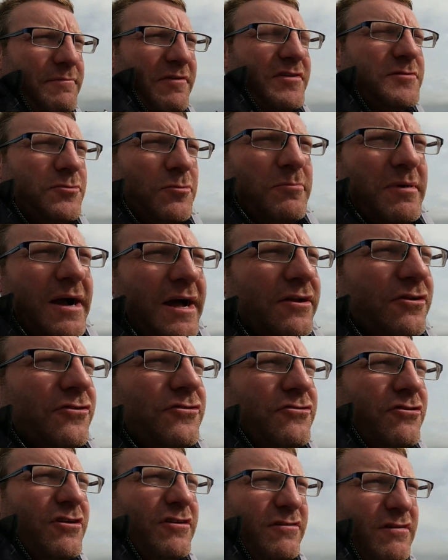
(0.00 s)
but I put mine
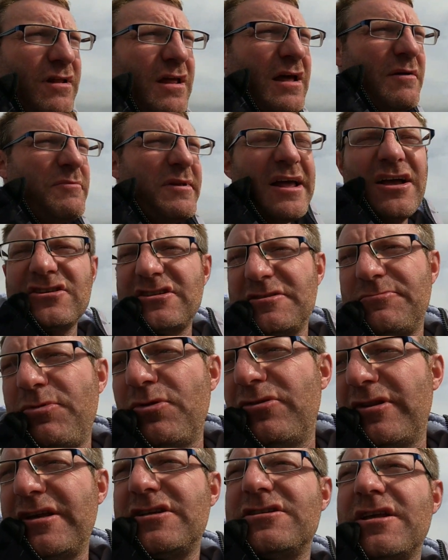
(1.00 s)
under, and everybody else has
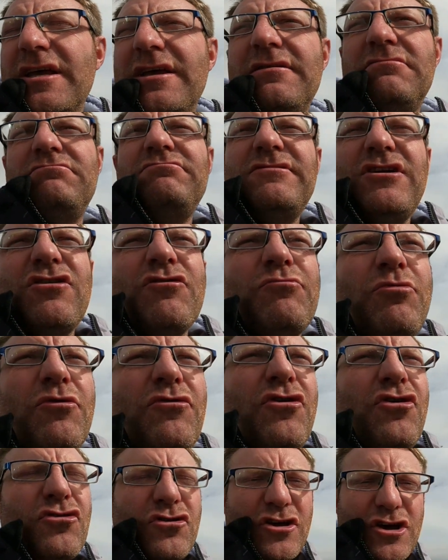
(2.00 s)
put literally near enough
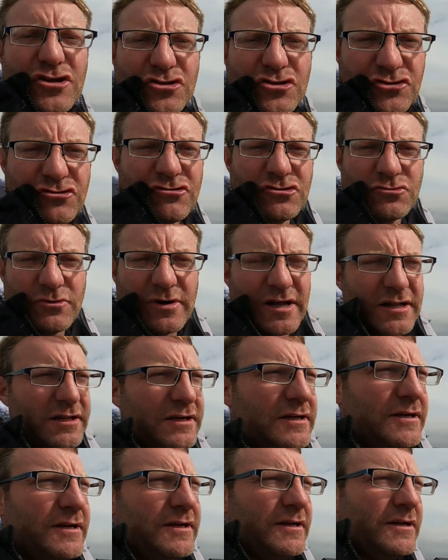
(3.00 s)
put all under as well.